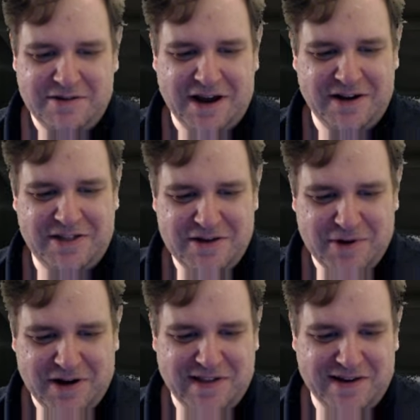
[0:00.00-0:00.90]
know that you
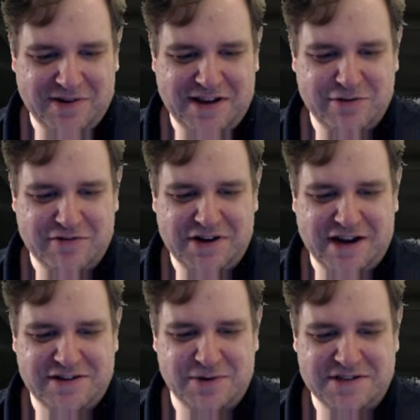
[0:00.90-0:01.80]
are that lucky to have a
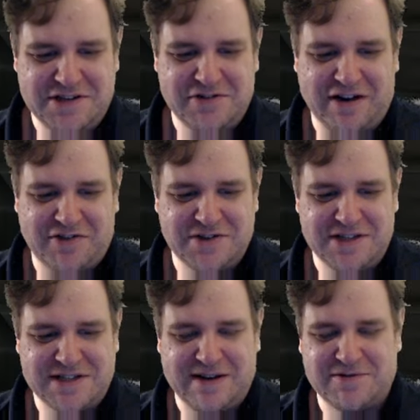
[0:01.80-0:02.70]
920 Draught because
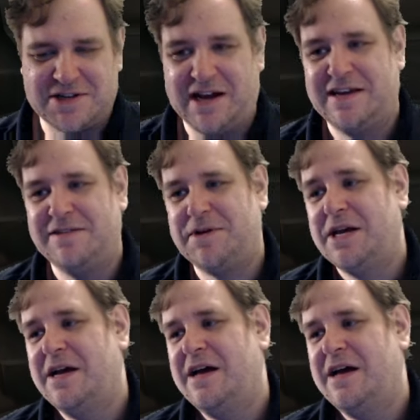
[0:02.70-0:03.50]
it sounds like it'd be